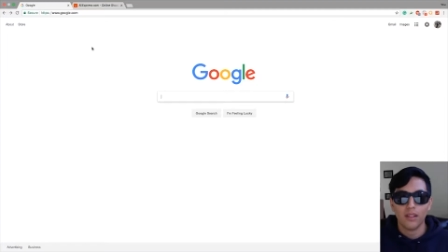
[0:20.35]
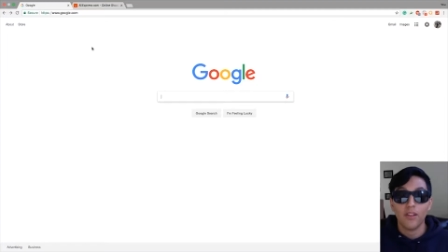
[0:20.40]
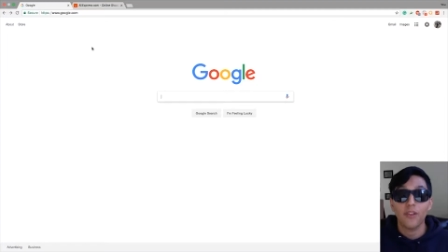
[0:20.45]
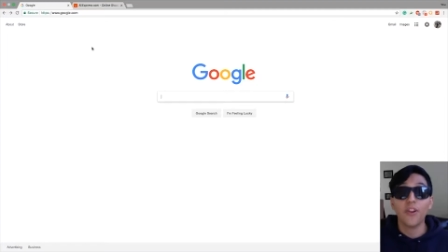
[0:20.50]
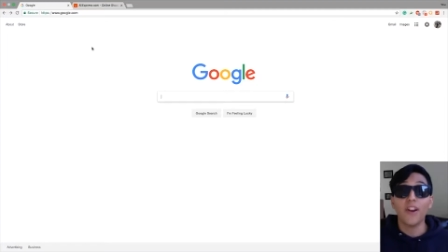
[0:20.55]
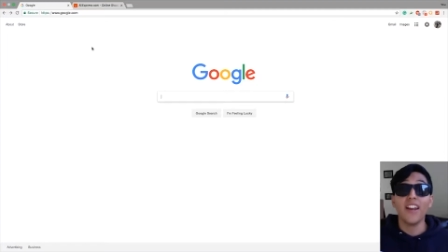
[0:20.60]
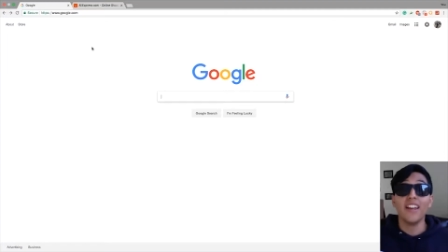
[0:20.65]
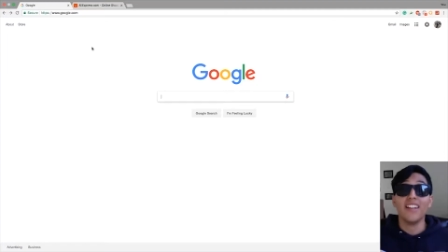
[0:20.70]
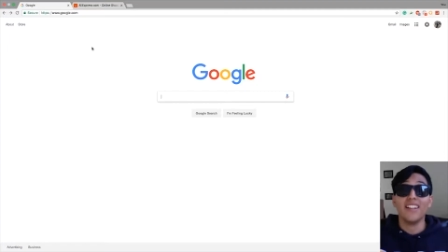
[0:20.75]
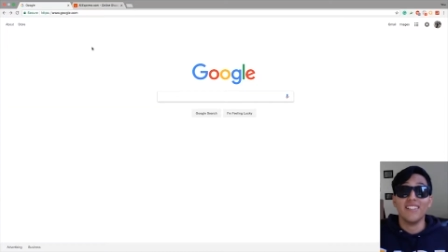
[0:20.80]

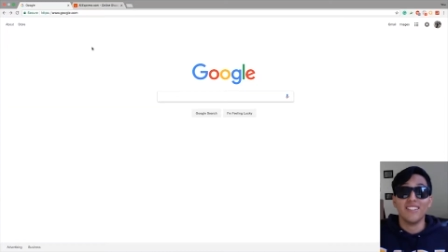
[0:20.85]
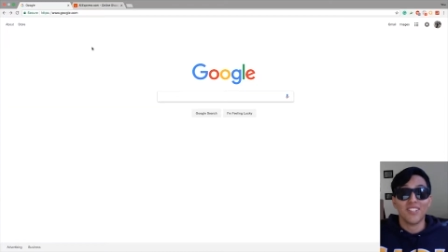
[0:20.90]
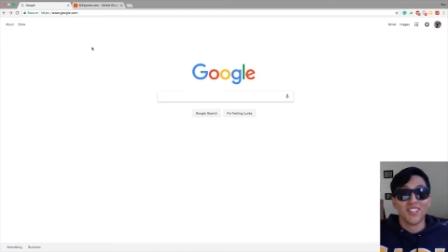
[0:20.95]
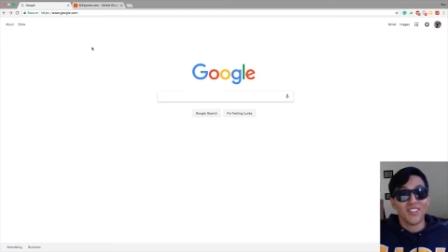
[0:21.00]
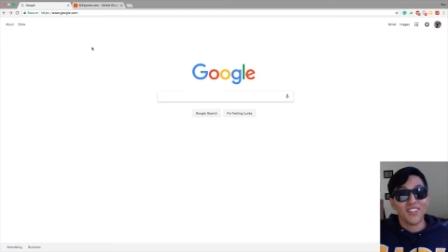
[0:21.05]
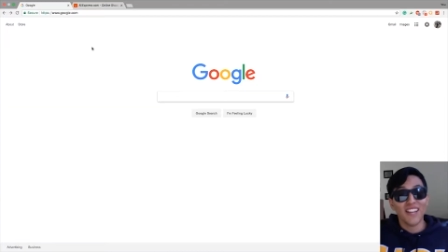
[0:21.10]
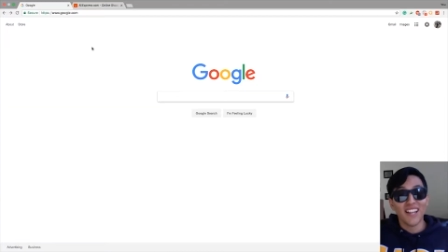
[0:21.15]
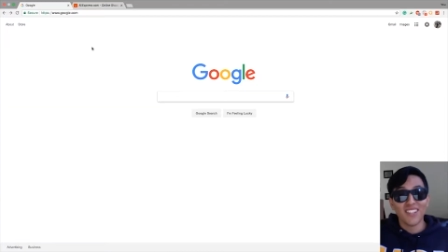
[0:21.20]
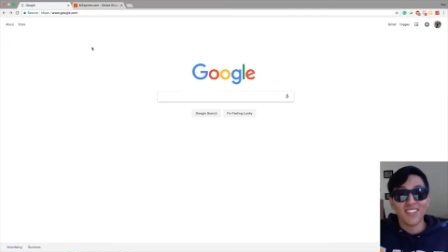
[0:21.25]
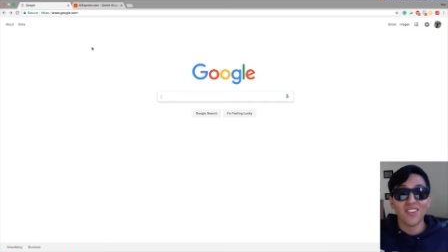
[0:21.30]
Great, so you
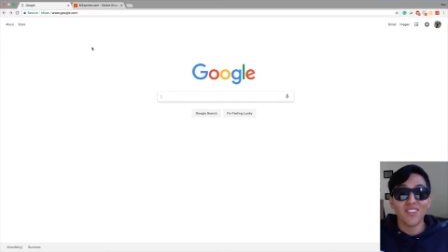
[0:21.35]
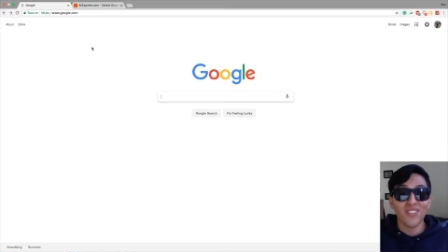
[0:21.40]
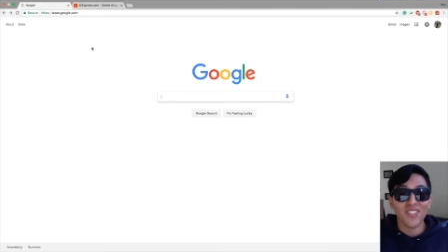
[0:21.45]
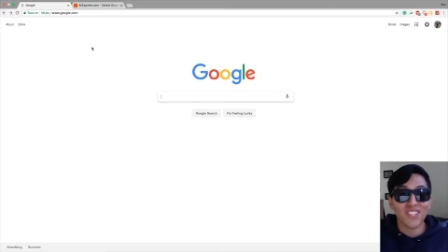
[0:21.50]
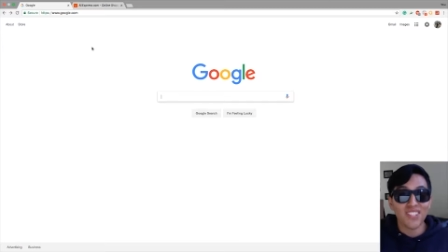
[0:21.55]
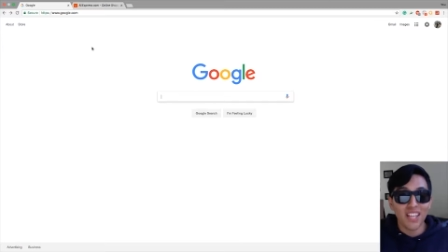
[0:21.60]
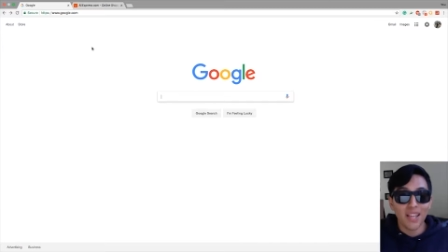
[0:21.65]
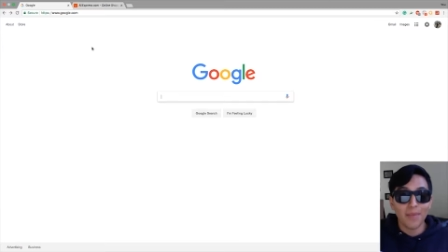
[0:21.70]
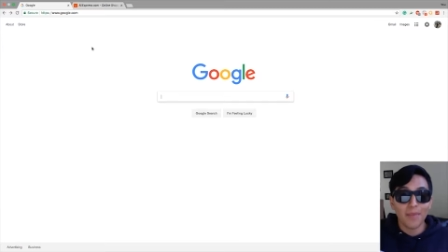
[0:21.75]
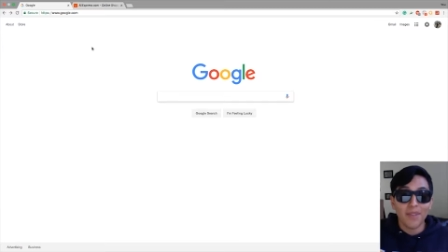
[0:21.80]
guys are on the
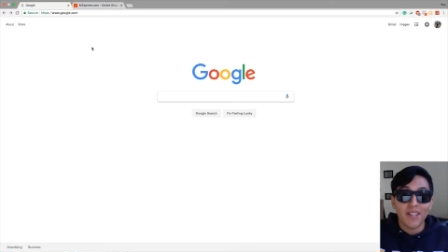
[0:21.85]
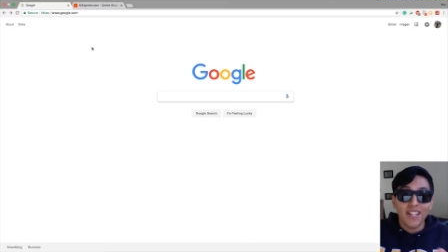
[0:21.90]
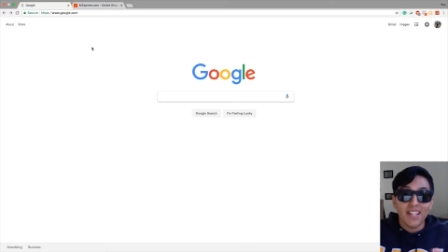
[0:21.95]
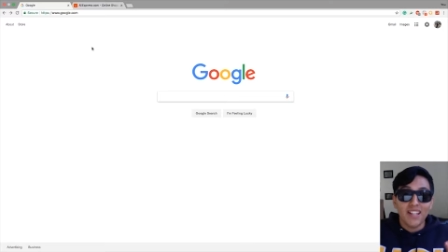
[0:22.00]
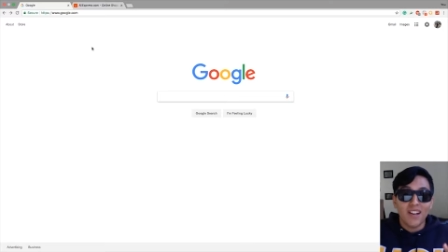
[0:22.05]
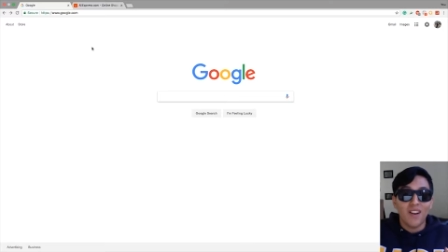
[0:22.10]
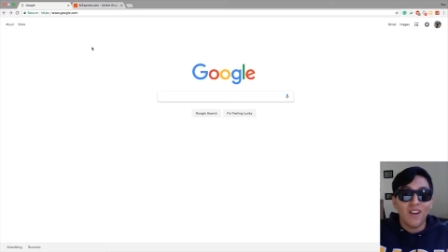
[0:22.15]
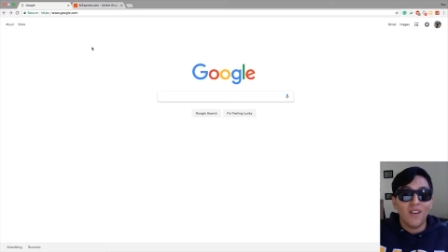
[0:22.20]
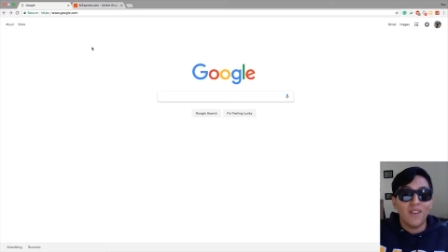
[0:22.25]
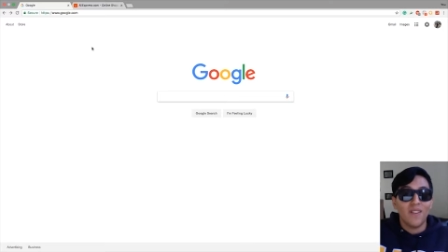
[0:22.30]
step
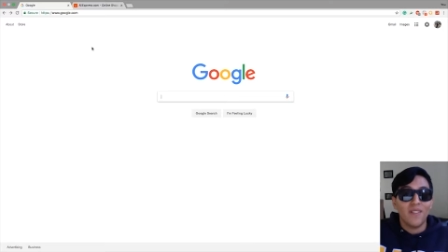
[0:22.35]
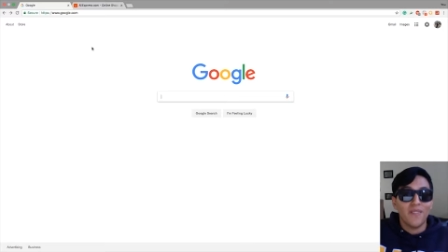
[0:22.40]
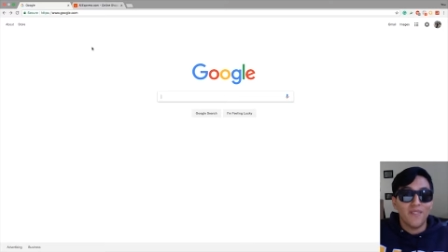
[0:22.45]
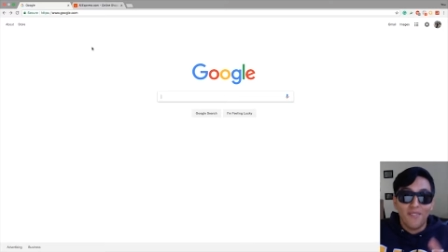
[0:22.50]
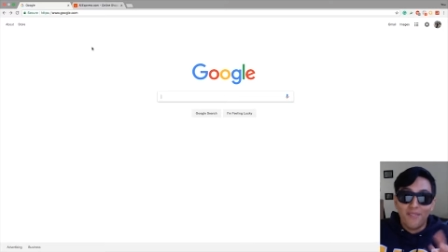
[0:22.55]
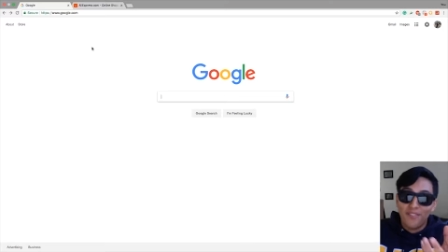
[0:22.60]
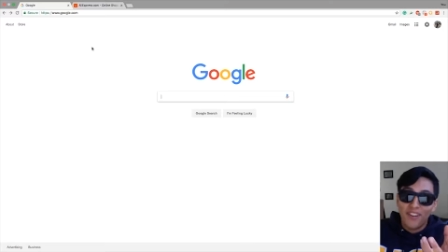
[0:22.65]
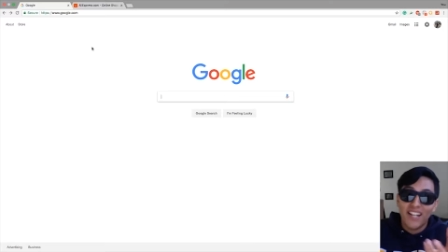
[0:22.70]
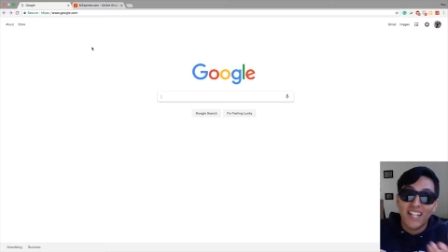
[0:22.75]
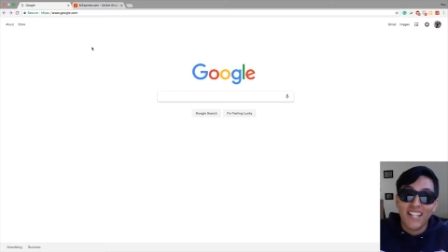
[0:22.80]
on
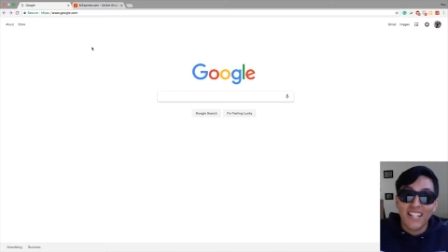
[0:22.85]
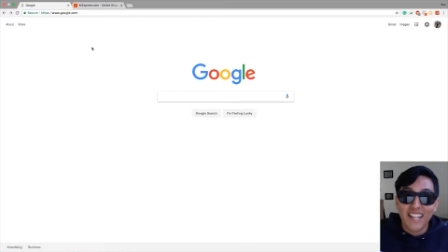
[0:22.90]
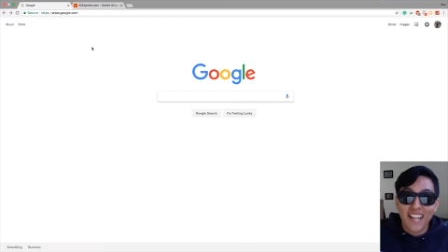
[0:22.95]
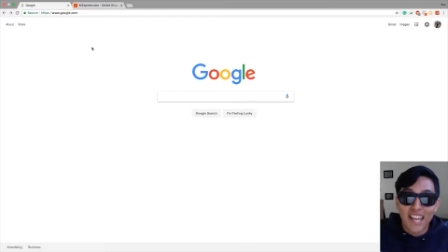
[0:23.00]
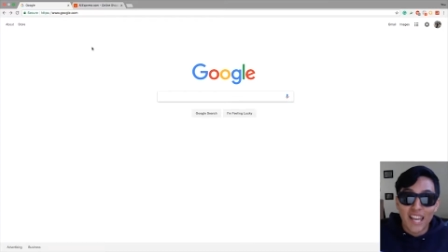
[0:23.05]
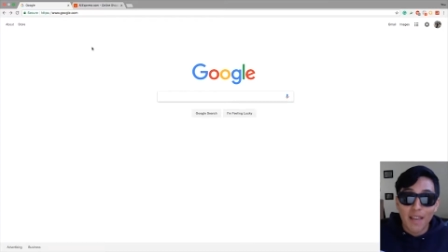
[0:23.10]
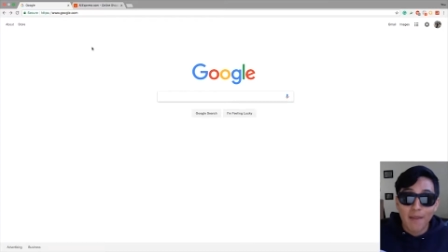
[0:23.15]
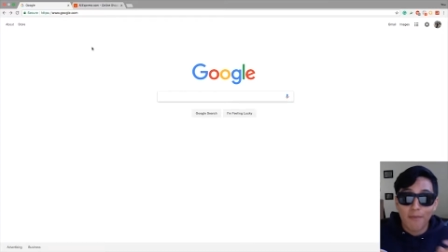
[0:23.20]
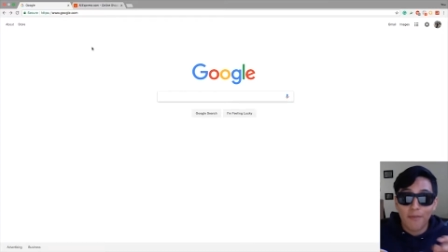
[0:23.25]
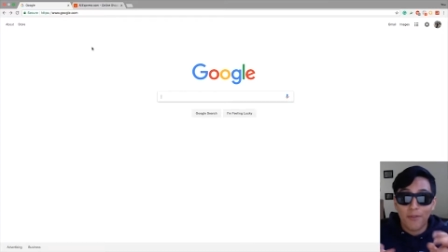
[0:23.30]
finding a
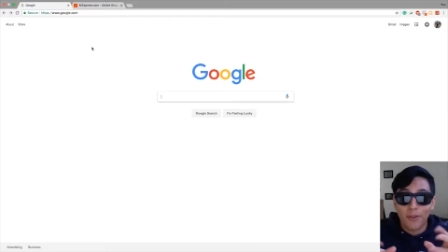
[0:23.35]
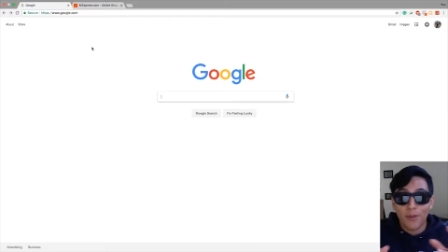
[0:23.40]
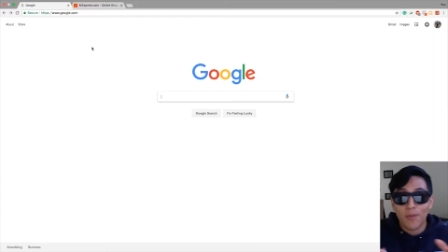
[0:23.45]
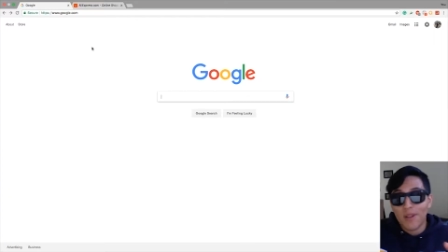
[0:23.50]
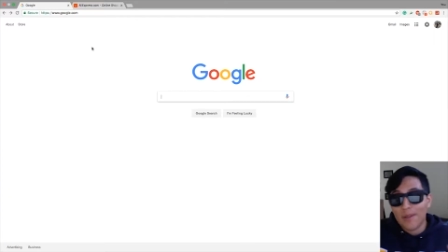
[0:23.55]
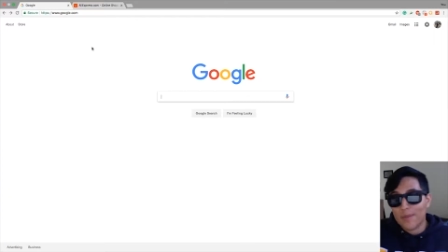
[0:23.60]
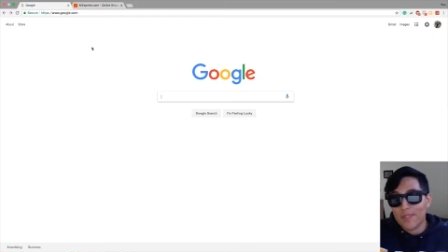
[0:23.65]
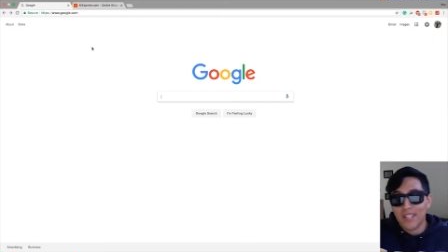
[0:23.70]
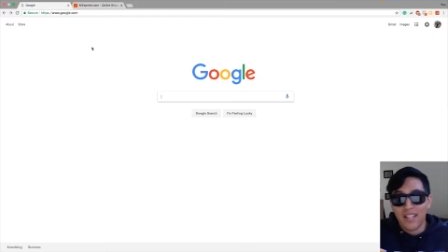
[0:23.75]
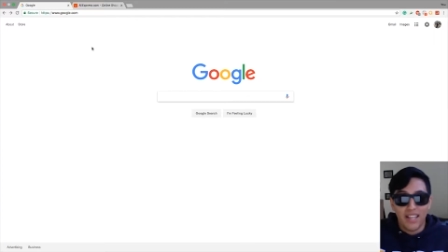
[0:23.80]
name for your
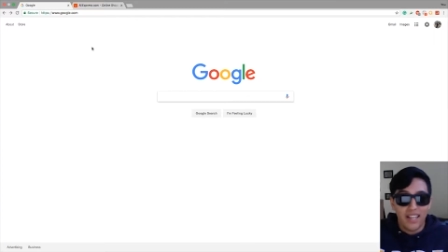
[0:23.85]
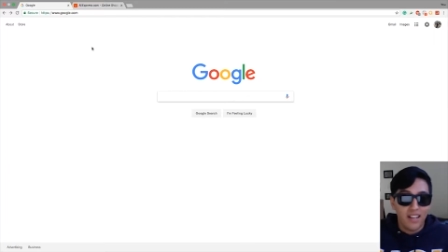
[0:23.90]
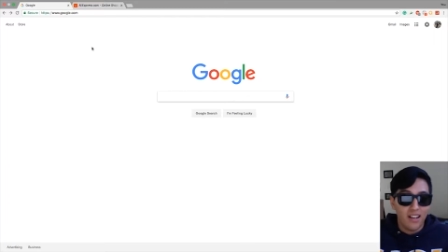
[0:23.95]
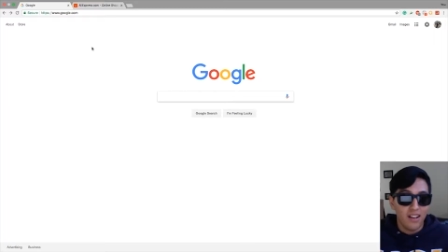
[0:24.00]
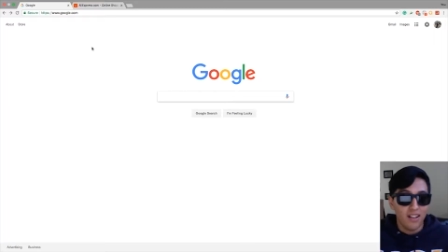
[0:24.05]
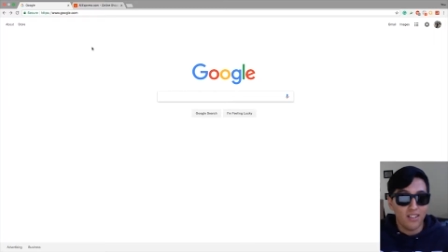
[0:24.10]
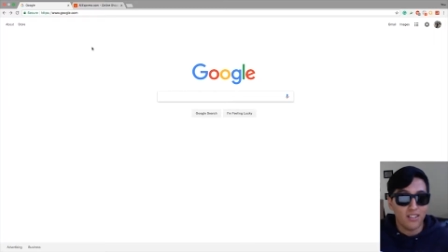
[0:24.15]
website.